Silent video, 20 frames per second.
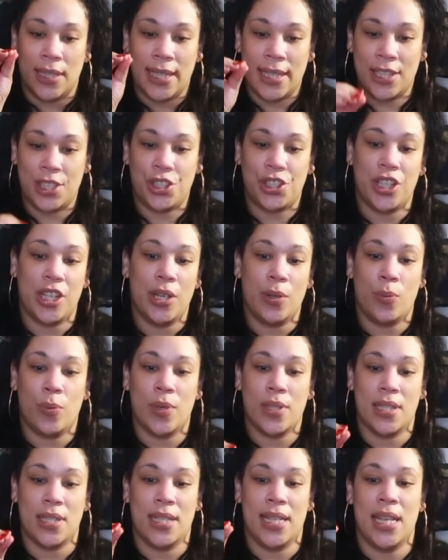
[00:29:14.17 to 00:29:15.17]
she
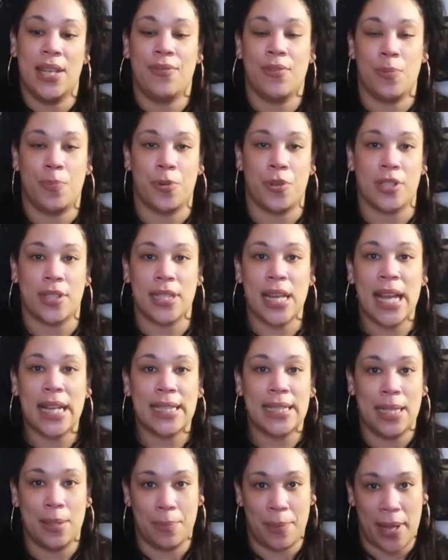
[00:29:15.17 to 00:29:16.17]
wasn't even
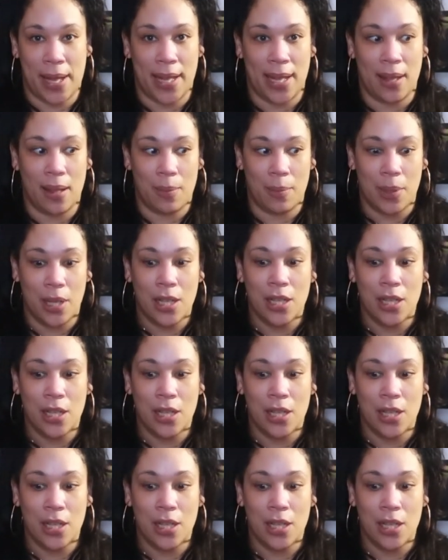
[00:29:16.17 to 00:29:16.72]
protected by him.